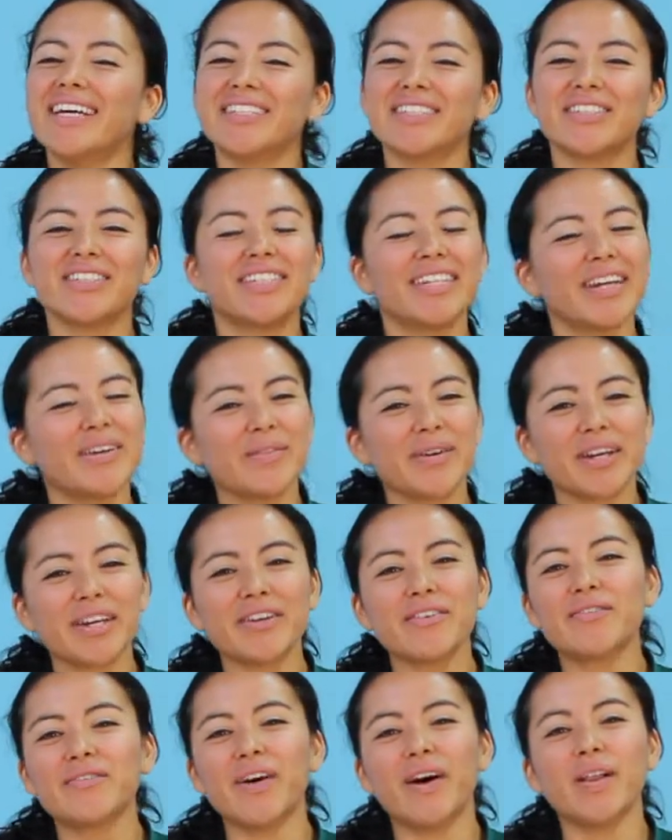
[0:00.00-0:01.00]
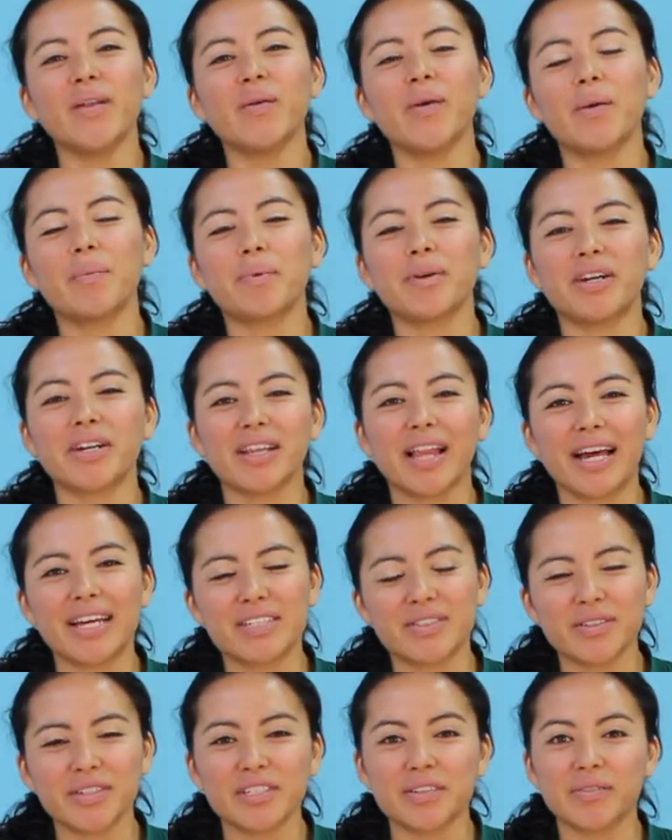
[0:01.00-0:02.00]
So today we're going to follow up on our
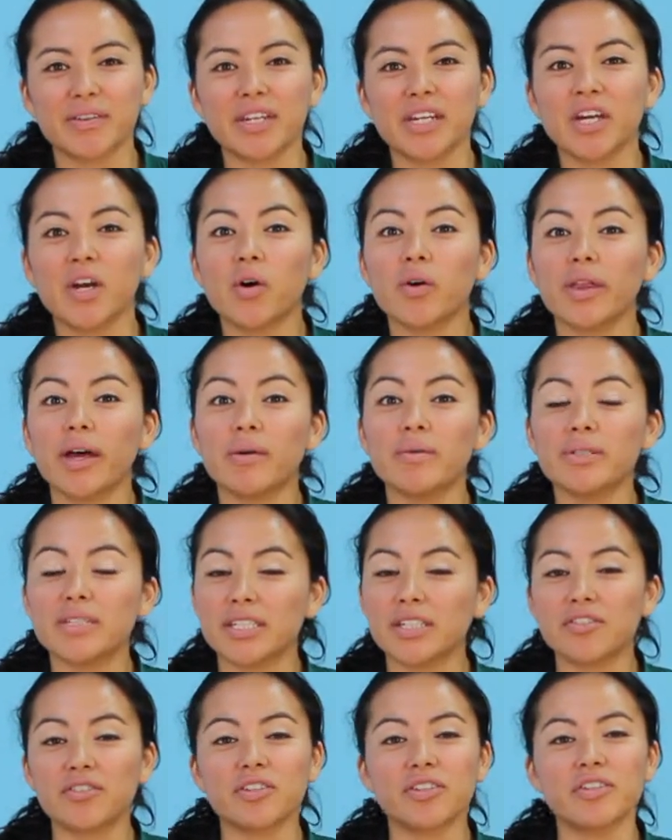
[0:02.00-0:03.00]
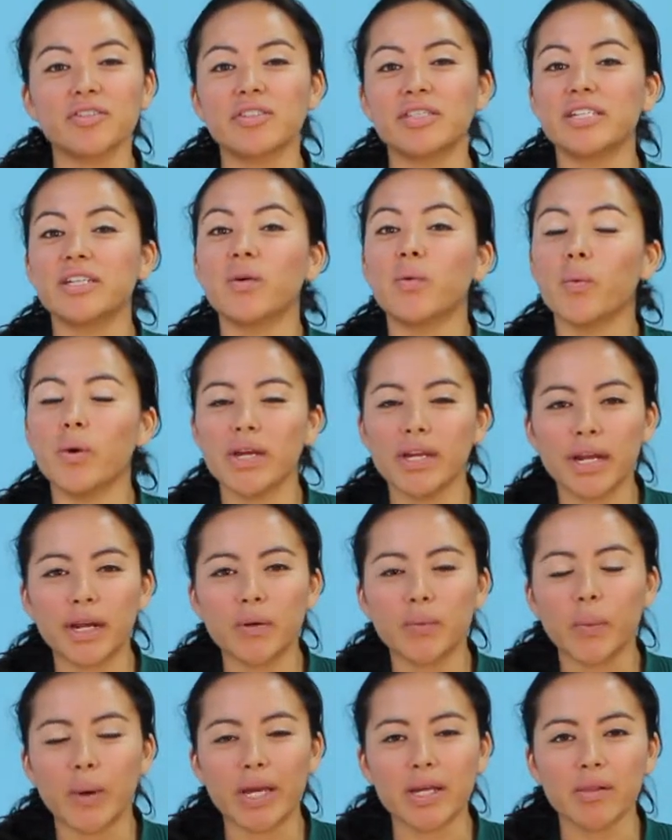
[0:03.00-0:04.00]
last week's video that was introducing wheat
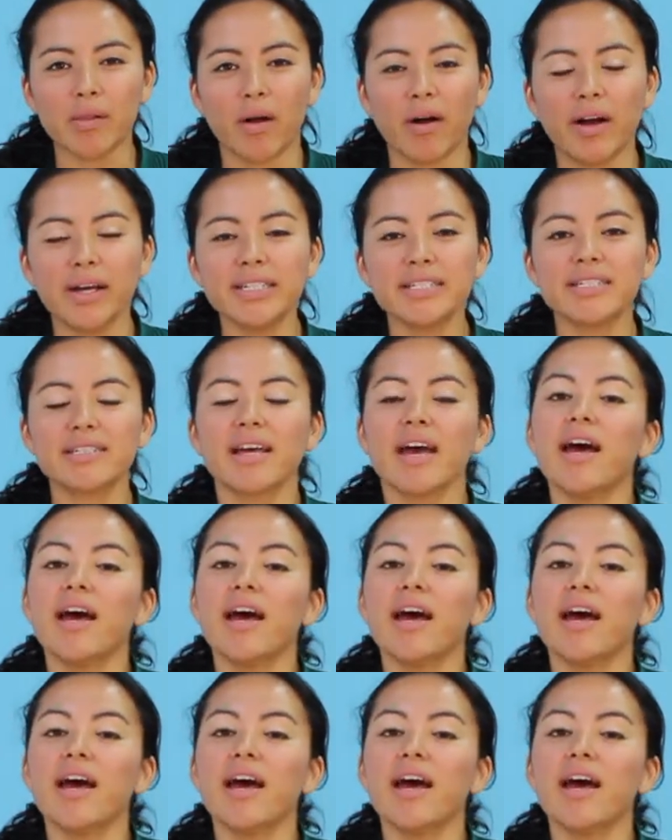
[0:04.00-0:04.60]
and weight loss.